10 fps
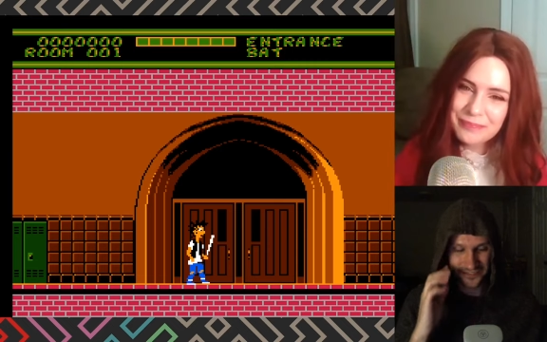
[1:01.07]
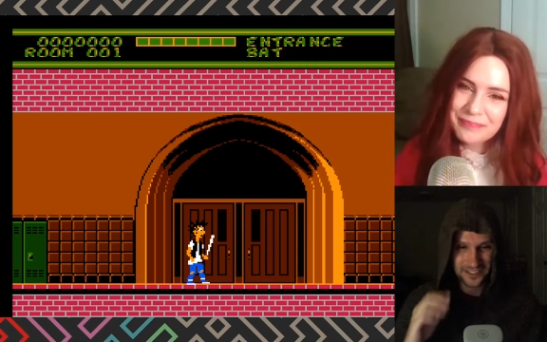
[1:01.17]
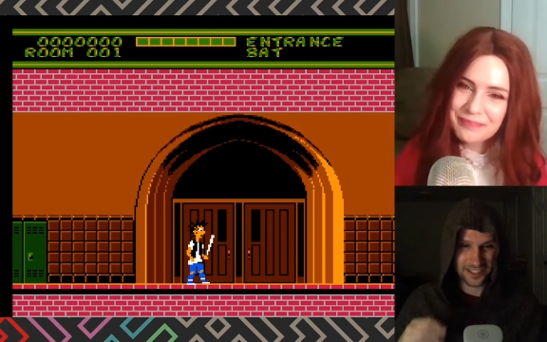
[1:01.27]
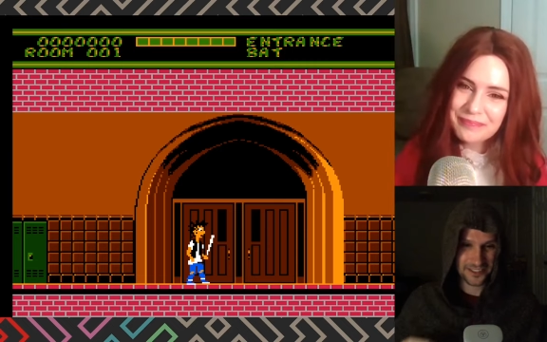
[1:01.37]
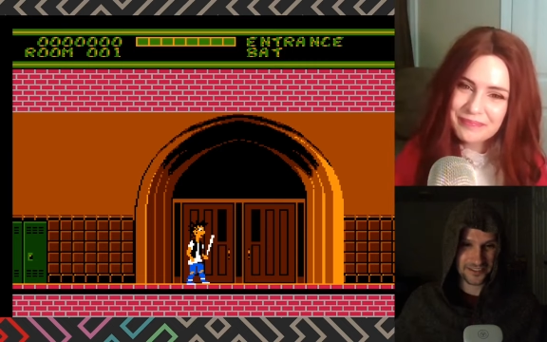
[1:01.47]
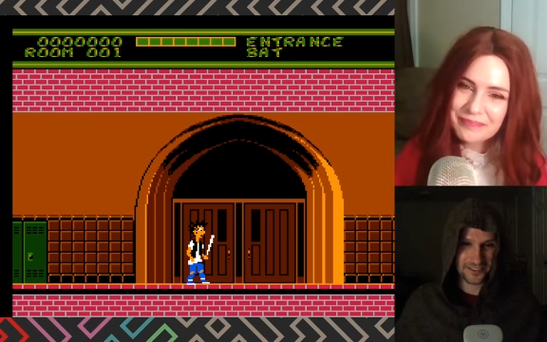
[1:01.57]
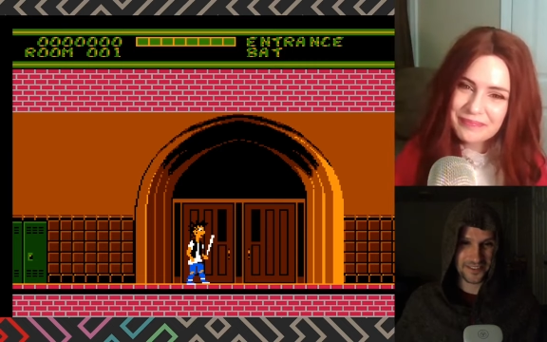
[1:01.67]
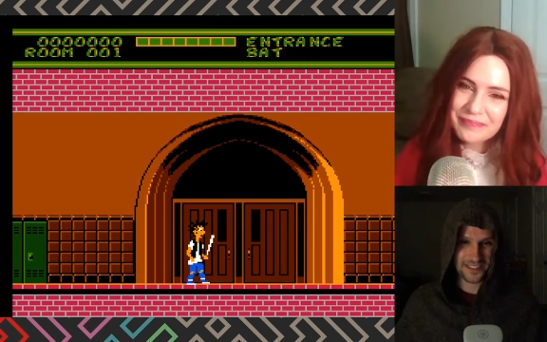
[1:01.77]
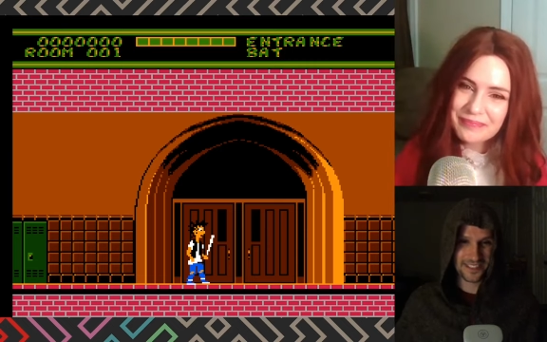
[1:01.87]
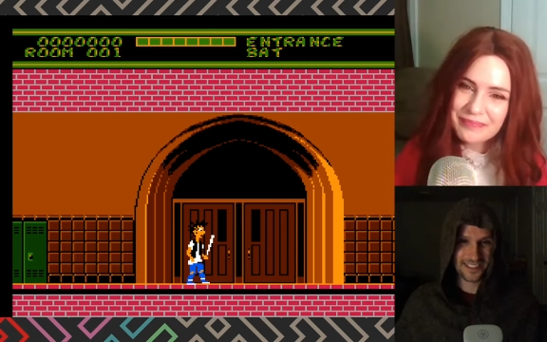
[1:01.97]
Speaker 1: are a different color
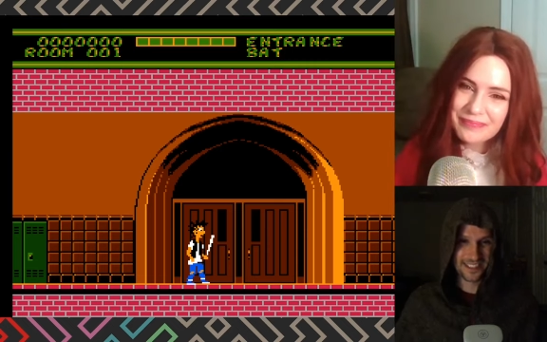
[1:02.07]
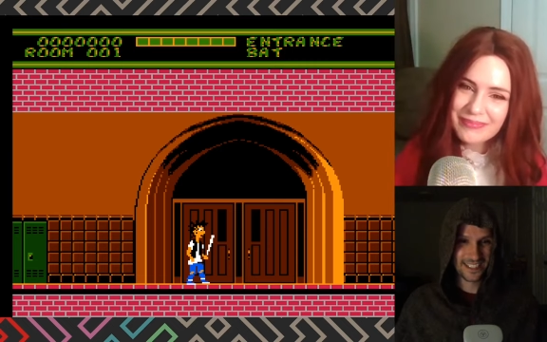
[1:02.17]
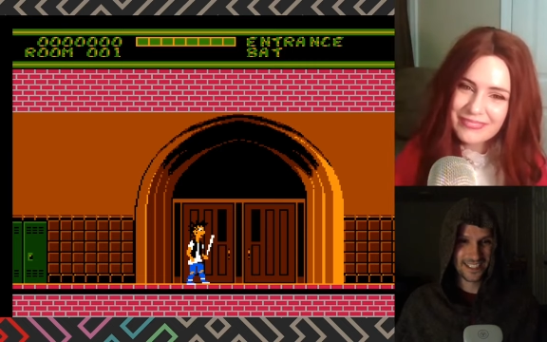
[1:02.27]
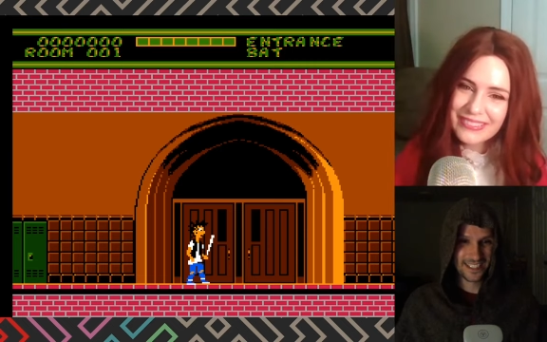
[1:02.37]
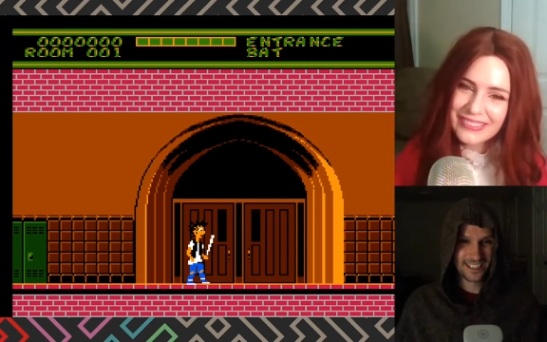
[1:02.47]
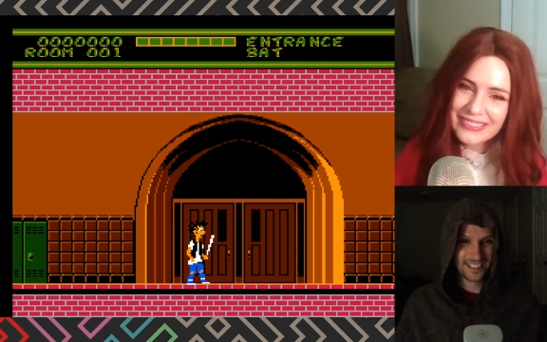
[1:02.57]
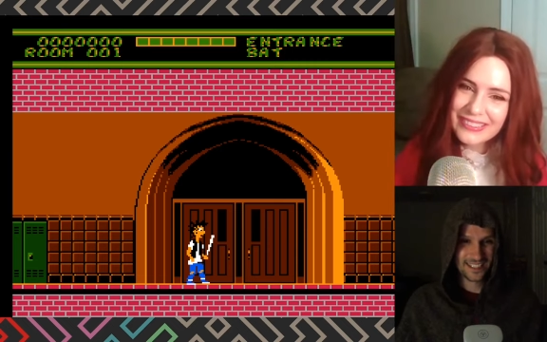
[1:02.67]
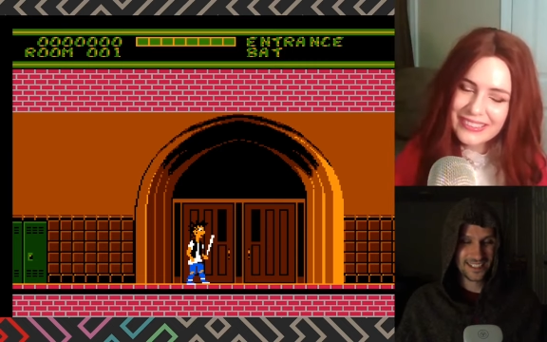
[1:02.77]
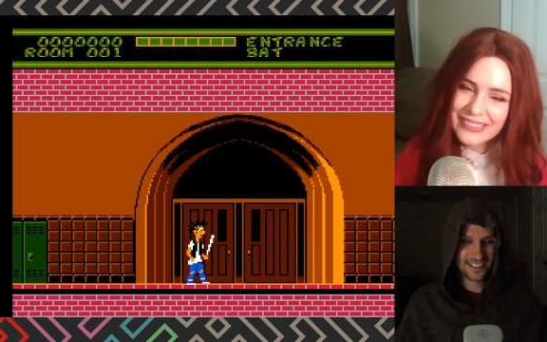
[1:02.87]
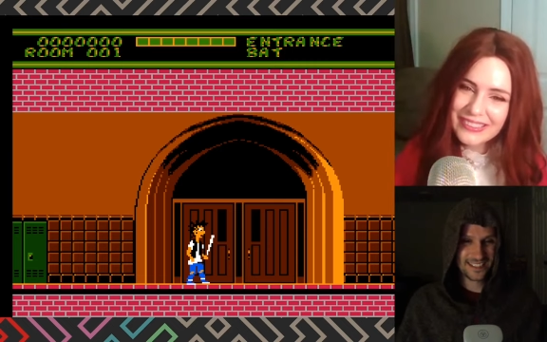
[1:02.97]
from his
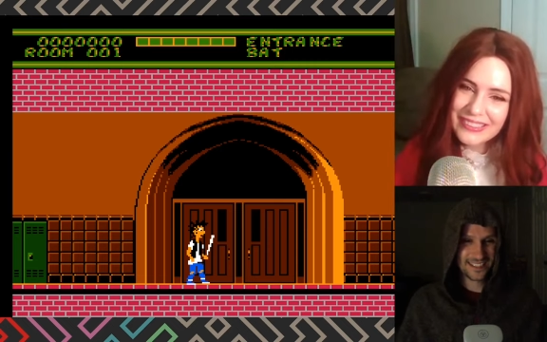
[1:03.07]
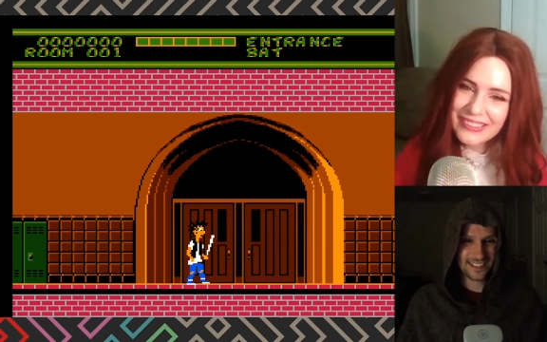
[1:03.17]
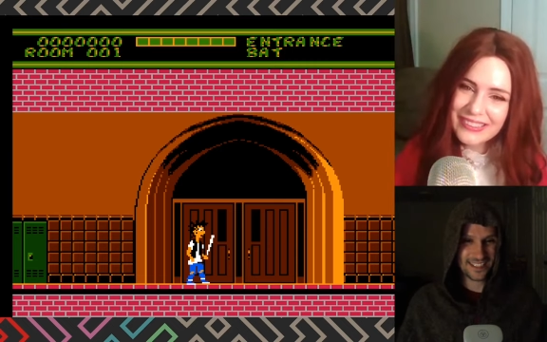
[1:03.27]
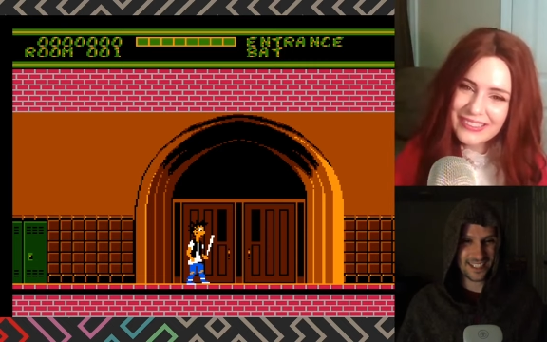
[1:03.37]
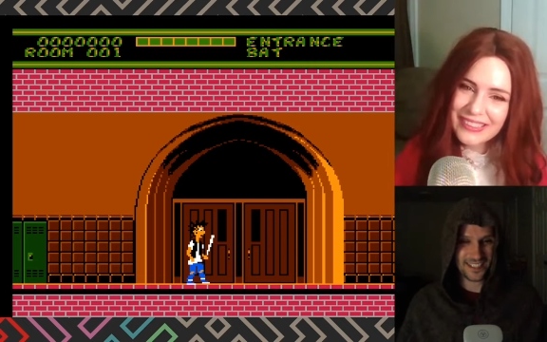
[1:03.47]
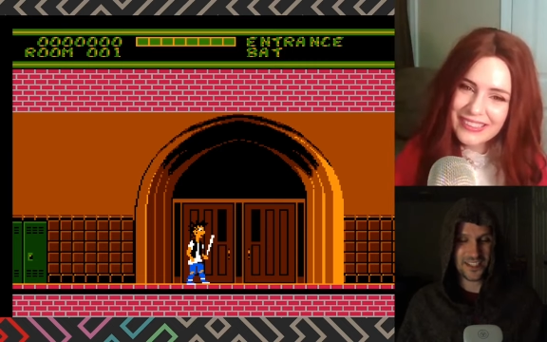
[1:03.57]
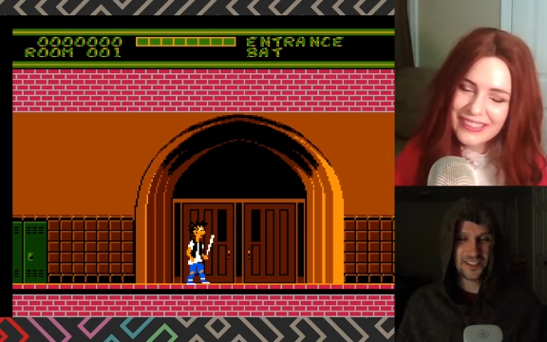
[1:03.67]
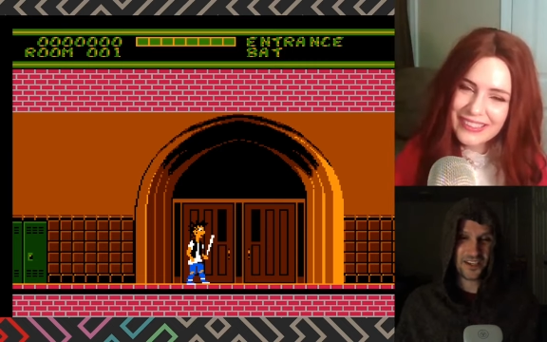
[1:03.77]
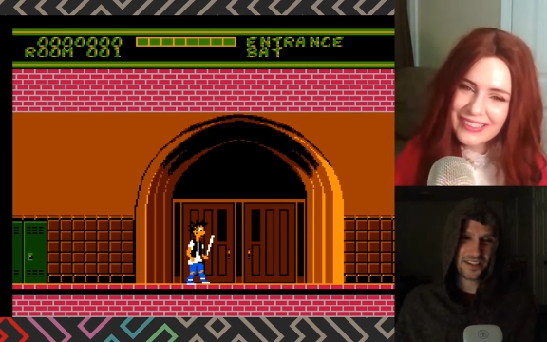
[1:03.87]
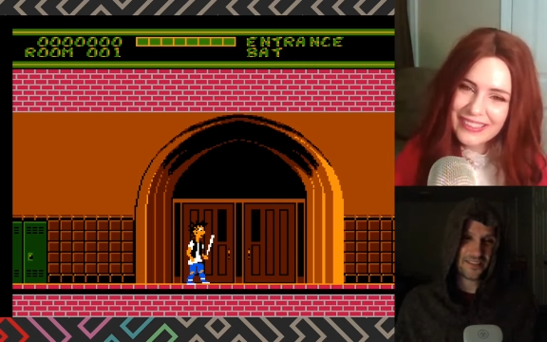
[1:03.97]
skin.
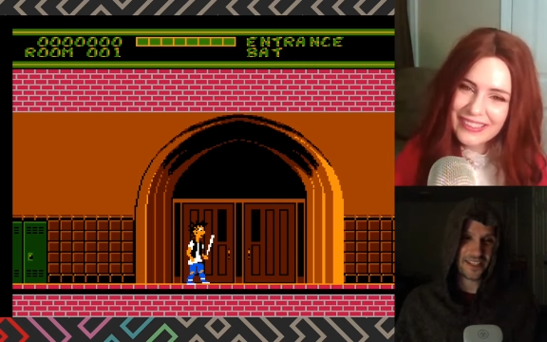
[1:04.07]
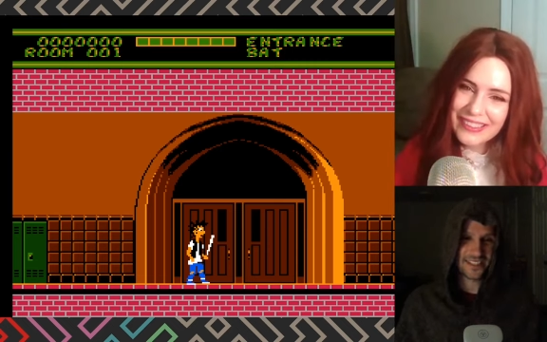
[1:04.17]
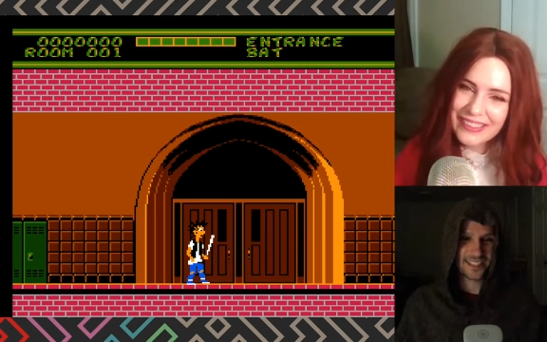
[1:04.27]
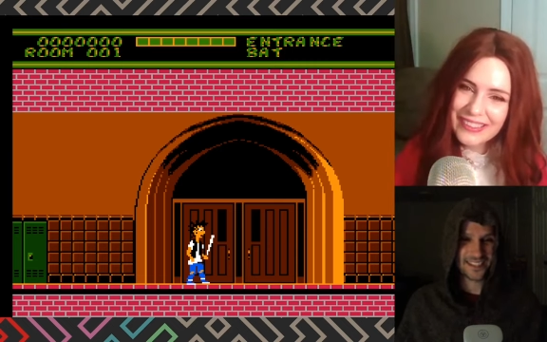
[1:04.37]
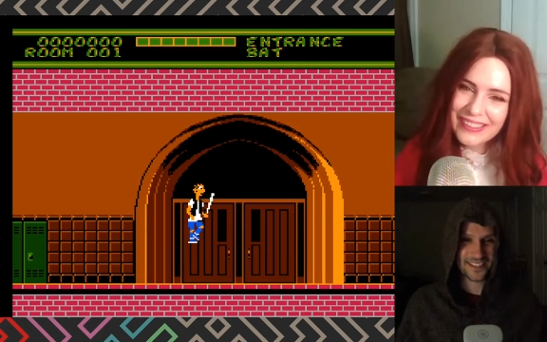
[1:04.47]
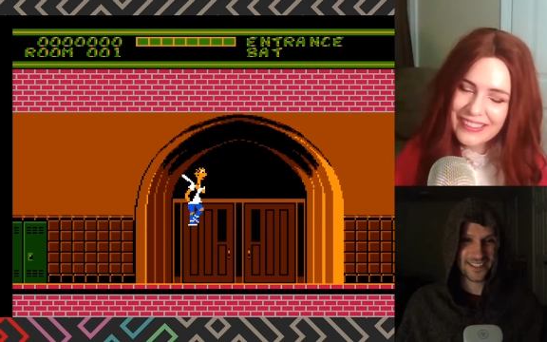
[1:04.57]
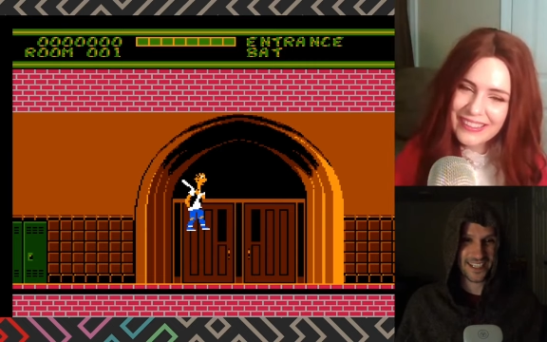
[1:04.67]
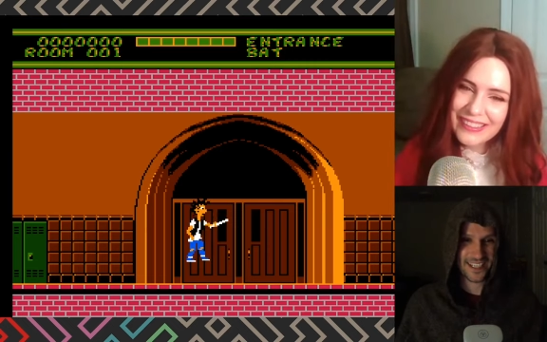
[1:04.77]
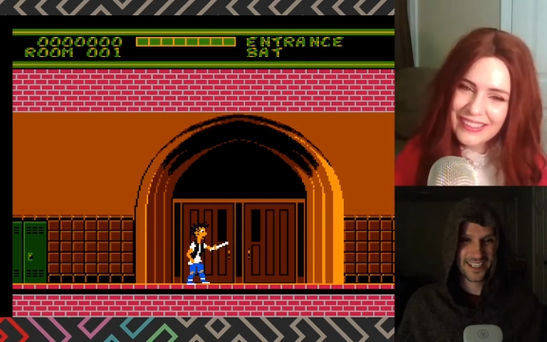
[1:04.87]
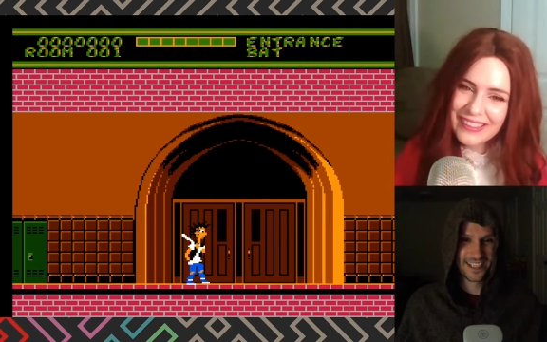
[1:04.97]
Oh no, that makes sense.
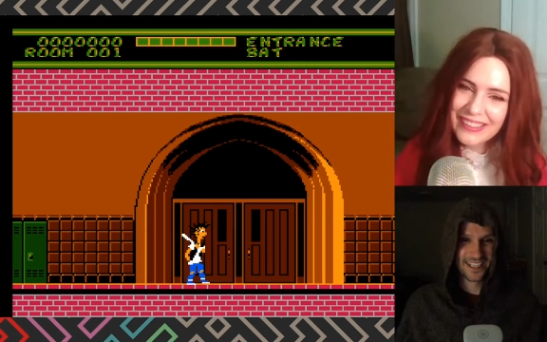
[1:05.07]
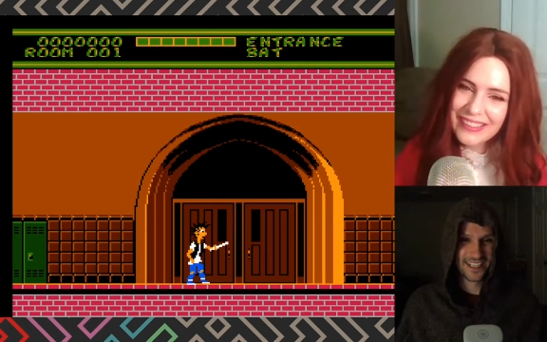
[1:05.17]
Okay.